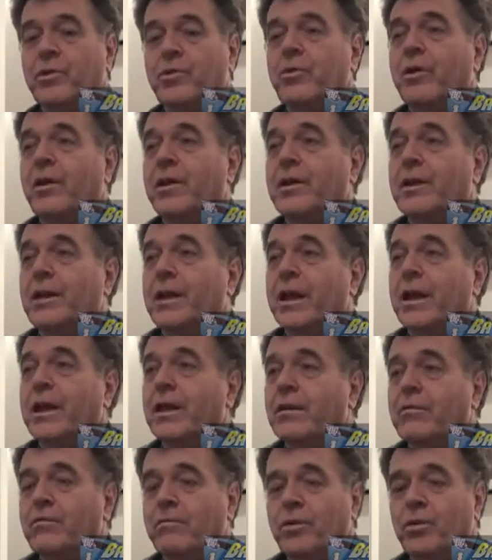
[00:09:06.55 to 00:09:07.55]
and you had a
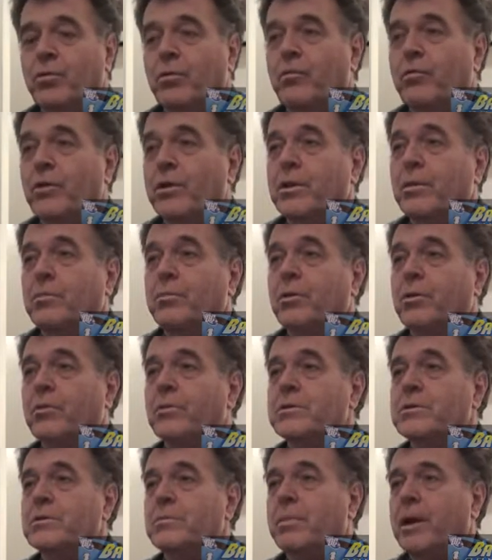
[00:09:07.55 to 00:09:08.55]
negative view of what the
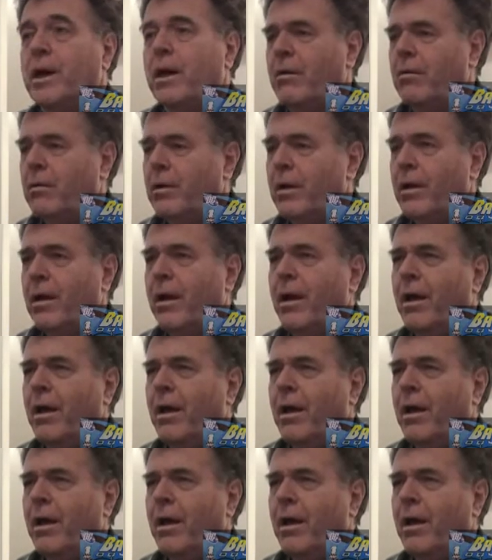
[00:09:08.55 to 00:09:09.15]
book was about,